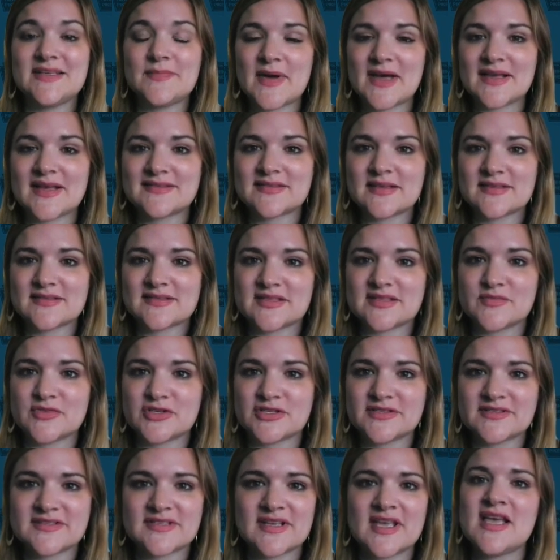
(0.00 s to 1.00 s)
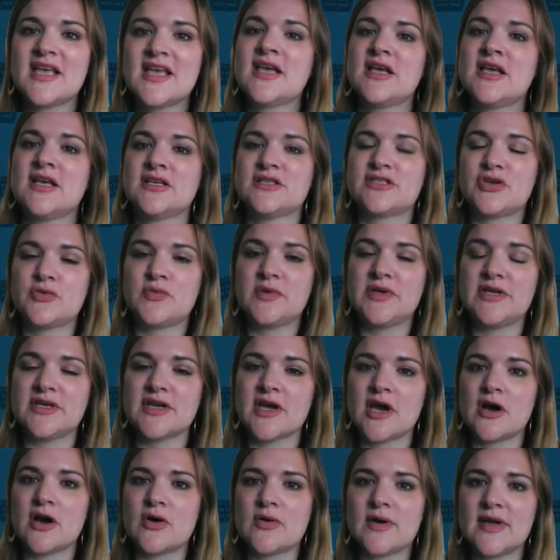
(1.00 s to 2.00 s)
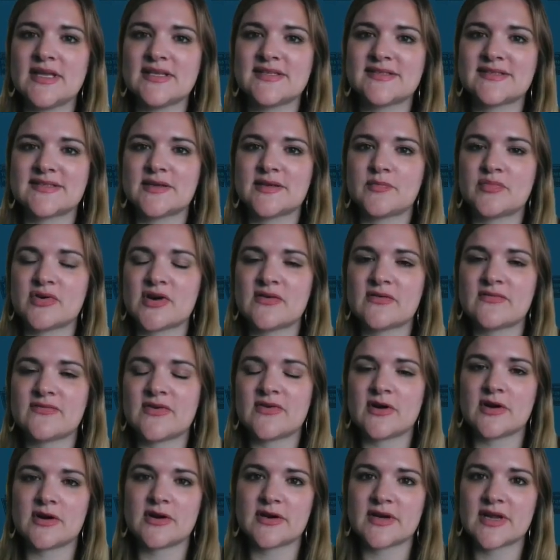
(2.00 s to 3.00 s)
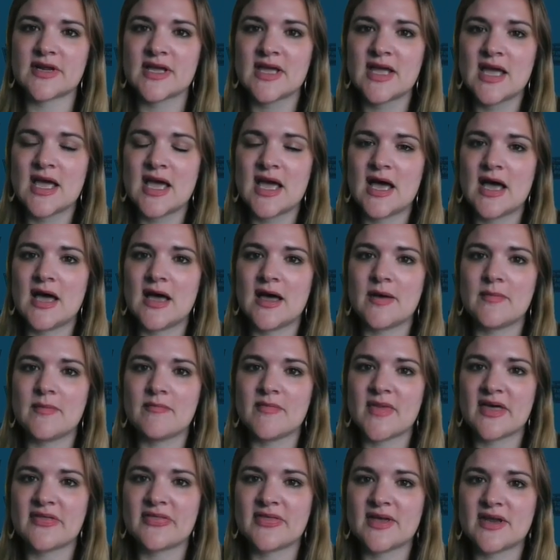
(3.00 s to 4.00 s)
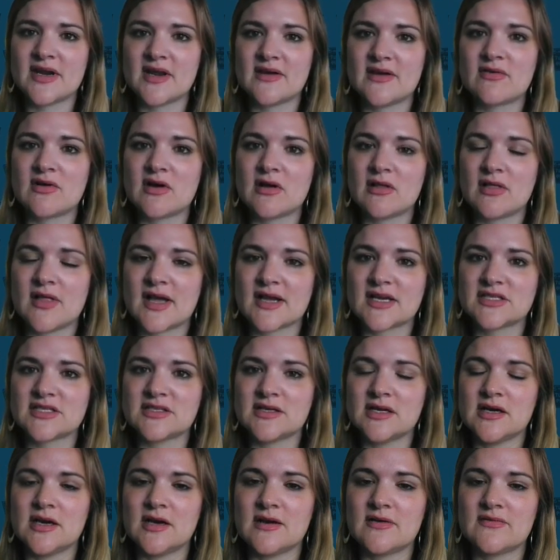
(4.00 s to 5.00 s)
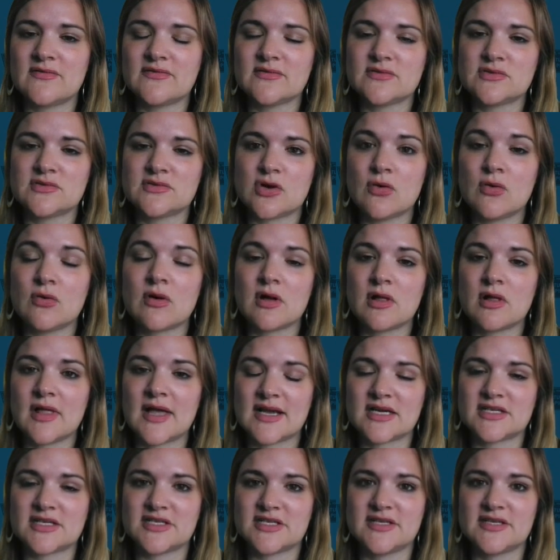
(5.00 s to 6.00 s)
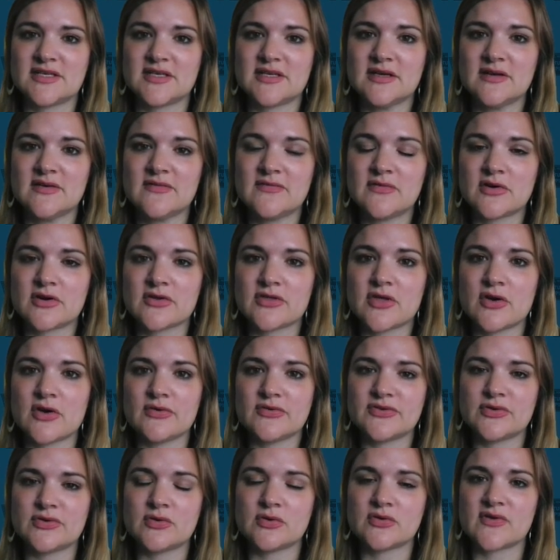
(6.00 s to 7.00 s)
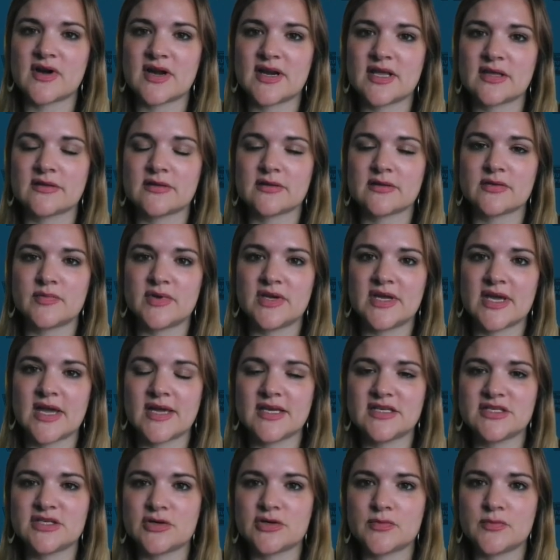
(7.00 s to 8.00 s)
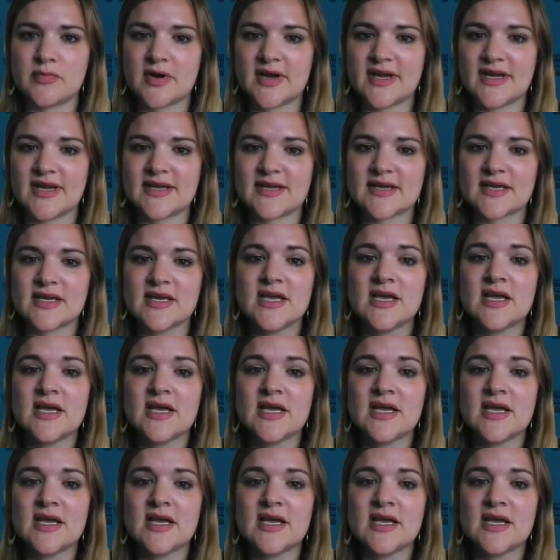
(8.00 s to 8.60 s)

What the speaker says: Pass customers. So we know it's the preferred method of collection of toll collection for those who are riding on the PA Turnpike.